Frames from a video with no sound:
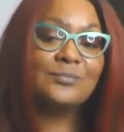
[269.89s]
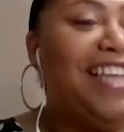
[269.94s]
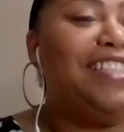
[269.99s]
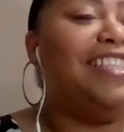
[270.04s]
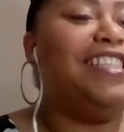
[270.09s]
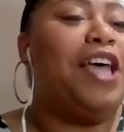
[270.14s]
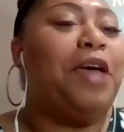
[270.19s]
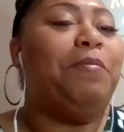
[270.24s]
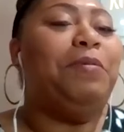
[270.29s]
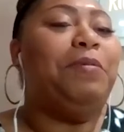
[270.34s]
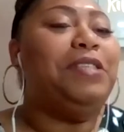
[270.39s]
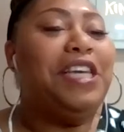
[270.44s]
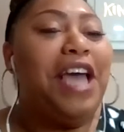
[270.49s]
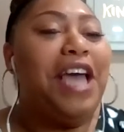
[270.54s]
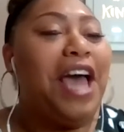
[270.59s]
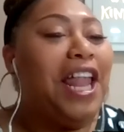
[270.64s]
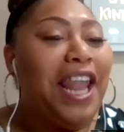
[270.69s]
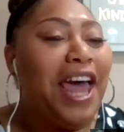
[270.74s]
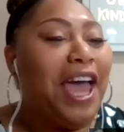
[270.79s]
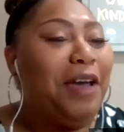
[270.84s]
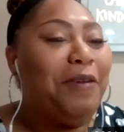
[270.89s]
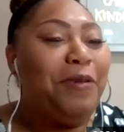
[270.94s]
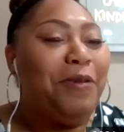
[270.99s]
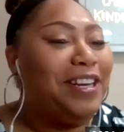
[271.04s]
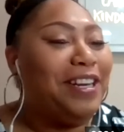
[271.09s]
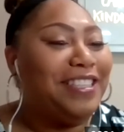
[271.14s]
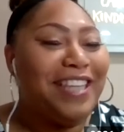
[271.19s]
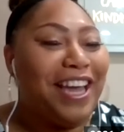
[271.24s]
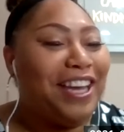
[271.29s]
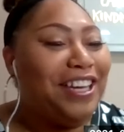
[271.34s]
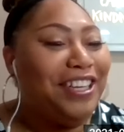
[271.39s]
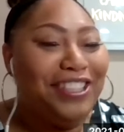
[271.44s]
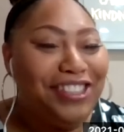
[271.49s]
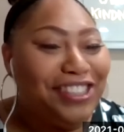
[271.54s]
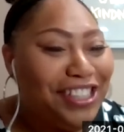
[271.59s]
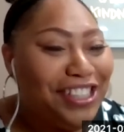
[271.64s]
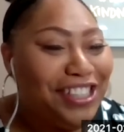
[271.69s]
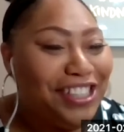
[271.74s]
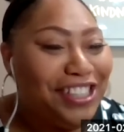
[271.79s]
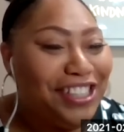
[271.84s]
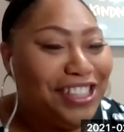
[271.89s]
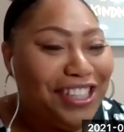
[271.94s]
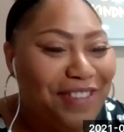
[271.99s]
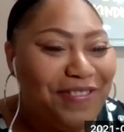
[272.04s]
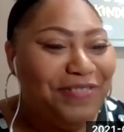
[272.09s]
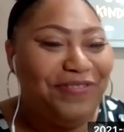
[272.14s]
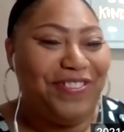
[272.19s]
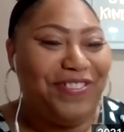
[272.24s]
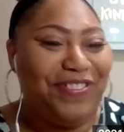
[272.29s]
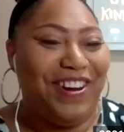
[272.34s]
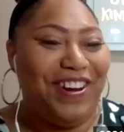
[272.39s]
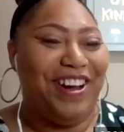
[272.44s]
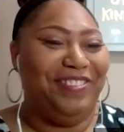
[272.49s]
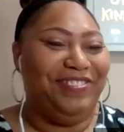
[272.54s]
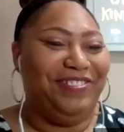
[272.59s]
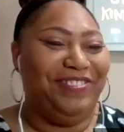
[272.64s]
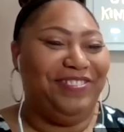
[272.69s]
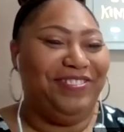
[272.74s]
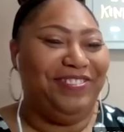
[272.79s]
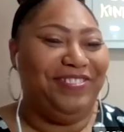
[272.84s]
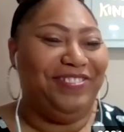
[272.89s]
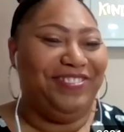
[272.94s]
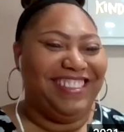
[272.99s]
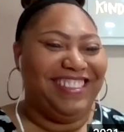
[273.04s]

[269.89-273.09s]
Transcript: See, that's the type of tea I like. Where's that good tea coming from?